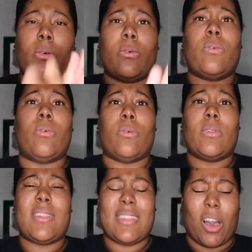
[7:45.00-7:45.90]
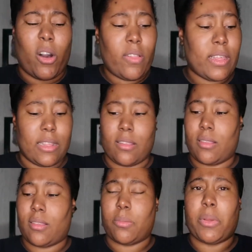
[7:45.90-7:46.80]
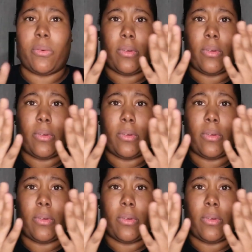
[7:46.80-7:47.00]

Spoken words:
Ooh, all these smell